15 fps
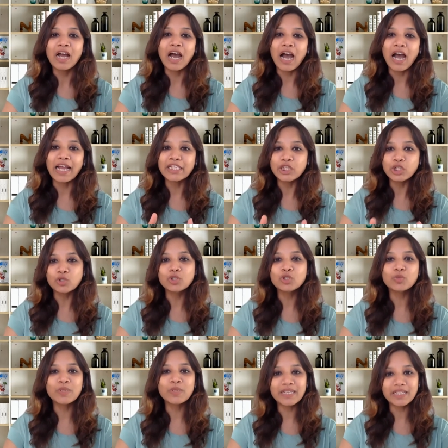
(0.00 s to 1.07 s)
I
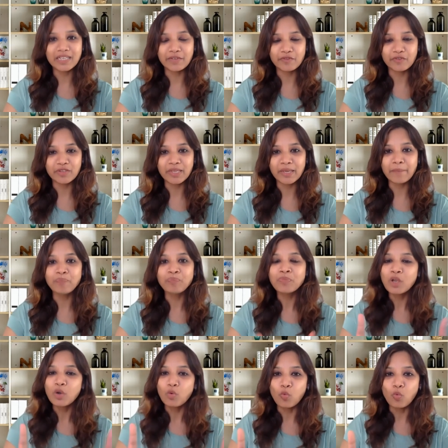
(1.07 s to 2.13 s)
usually give them
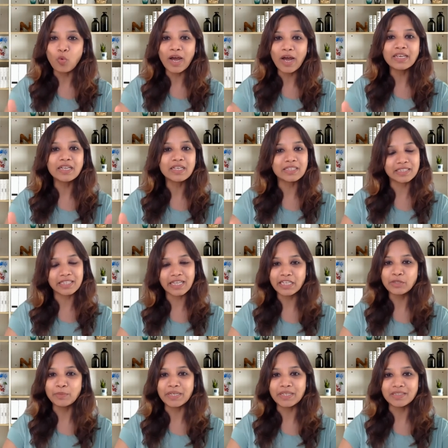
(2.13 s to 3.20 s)
one
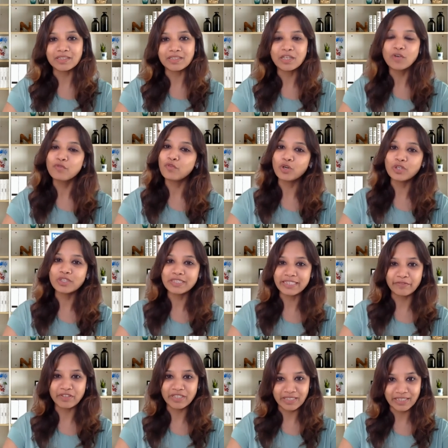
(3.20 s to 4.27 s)
assignment for
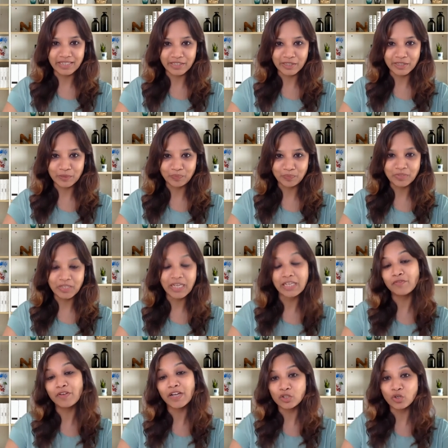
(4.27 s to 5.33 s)
7 days. In
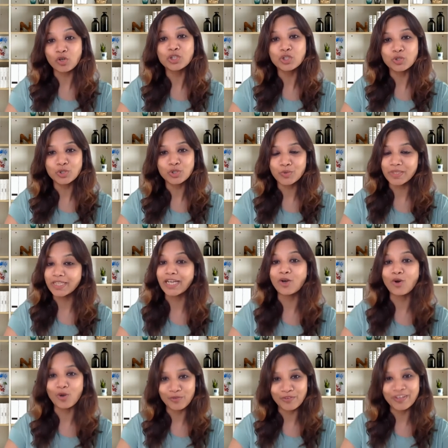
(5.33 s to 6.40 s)
fact, not usually, I
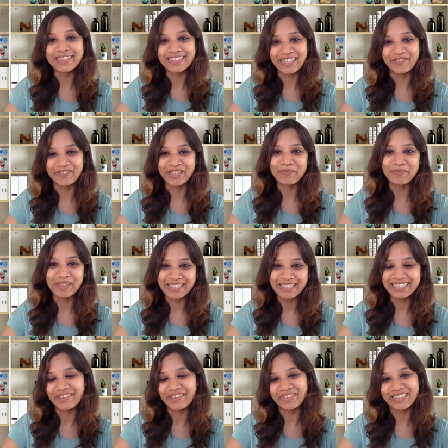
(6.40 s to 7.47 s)
always give them that
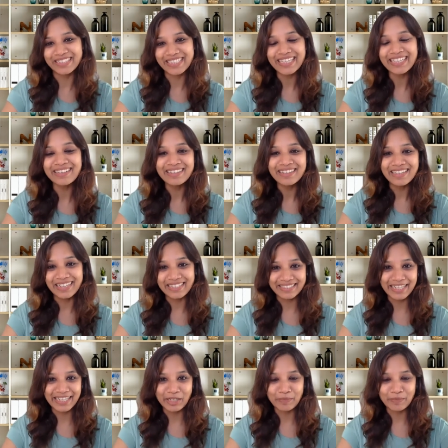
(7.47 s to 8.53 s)
7-day
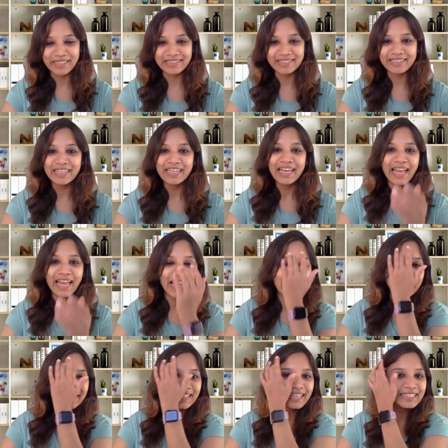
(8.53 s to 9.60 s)
assignment.
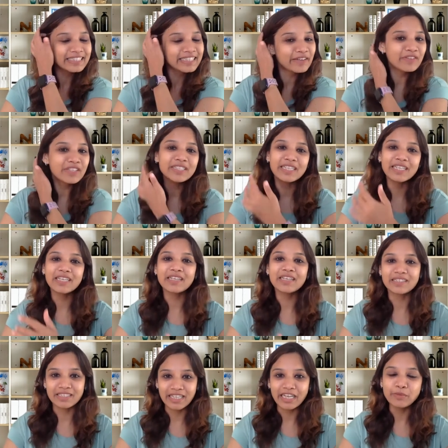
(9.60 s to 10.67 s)
And that 7-day
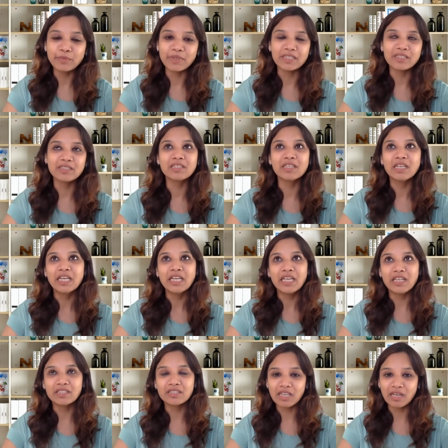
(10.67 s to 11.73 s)
assignment
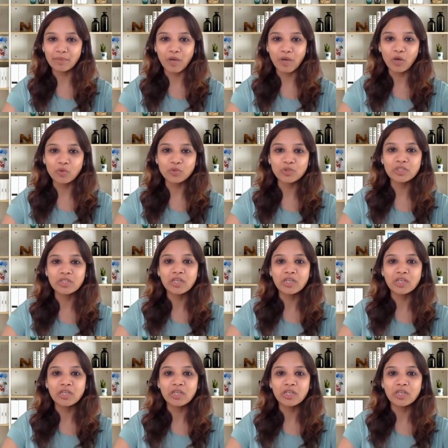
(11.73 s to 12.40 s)
is about